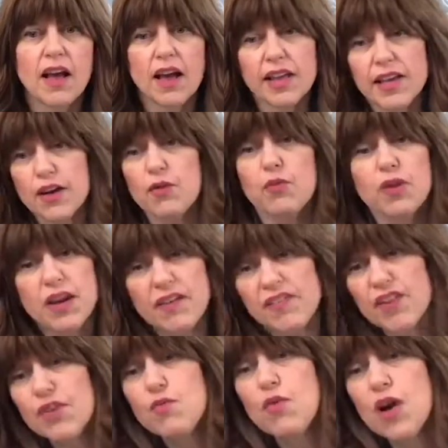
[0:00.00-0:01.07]
you know, whatever
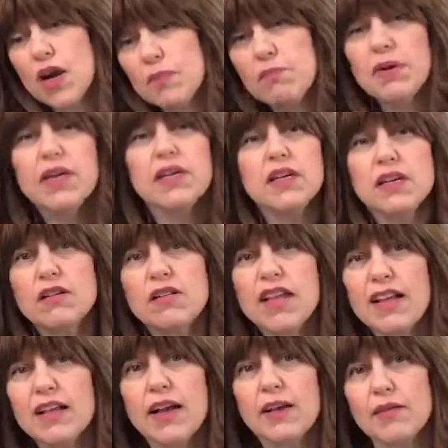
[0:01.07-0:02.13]
you want, but you know
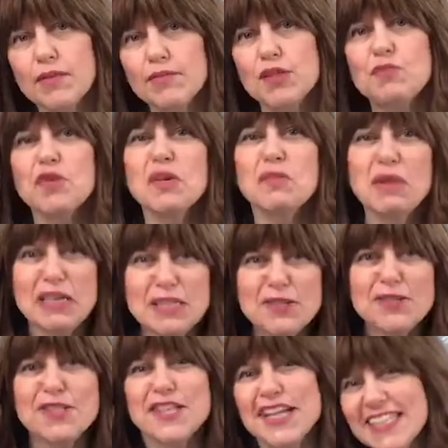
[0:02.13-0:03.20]
that I'm just putting my two
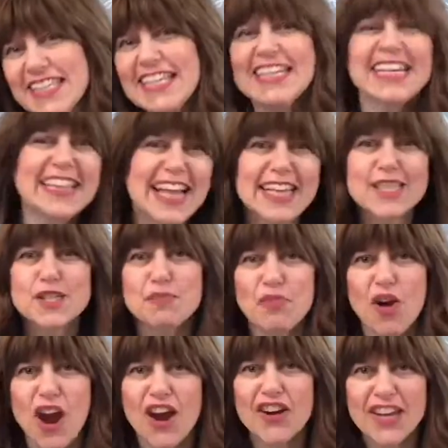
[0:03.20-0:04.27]
cents in that that's the
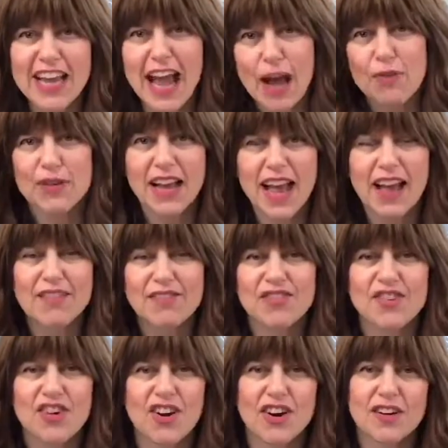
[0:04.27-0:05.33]
priority I would have
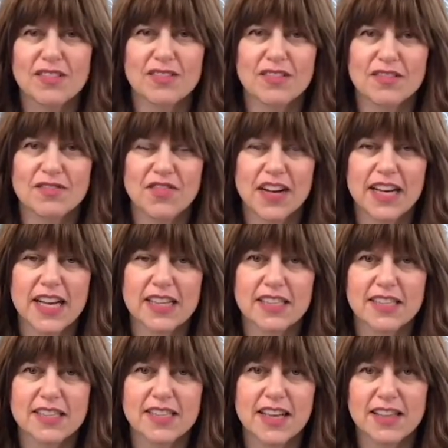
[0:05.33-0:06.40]
for our
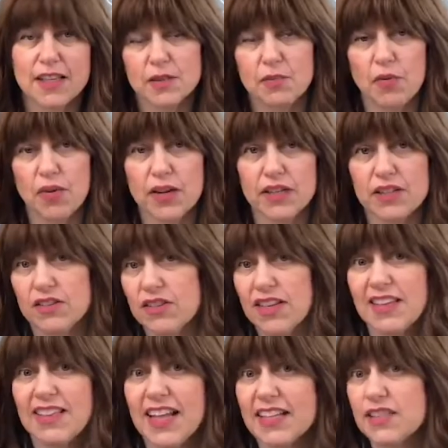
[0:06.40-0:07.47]
finances at this point. Do you
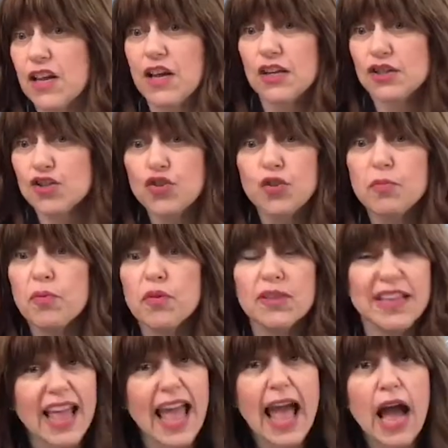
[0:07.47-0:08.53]
think that's doable
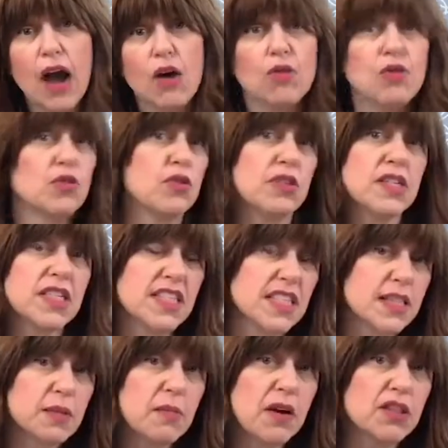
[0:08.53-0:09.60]
now or in
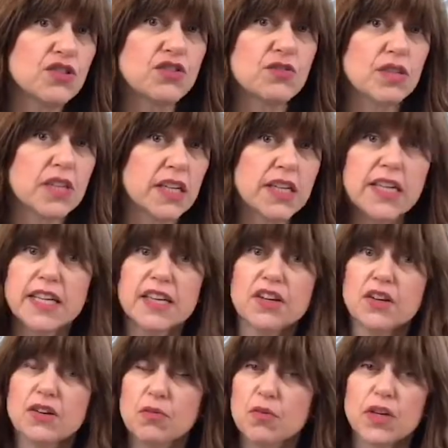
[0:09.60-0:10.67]
6 months or in a
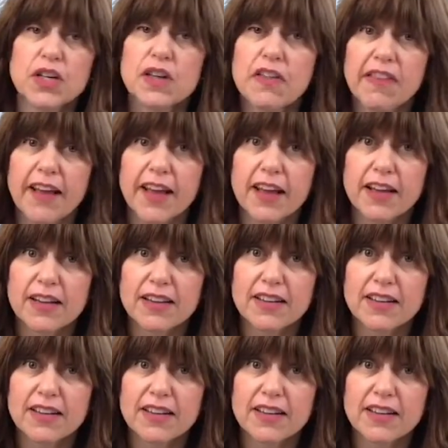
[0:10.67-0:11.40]
year? What do you think?